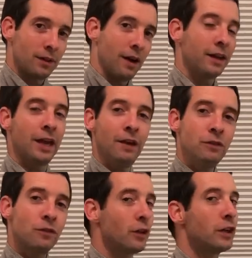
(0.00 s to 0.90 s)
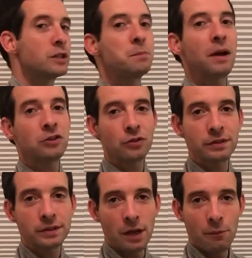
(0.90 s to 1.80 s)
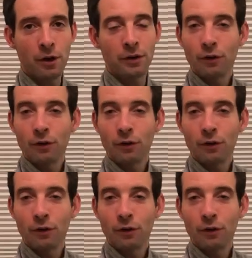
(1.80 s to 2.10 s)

A gift for your special someone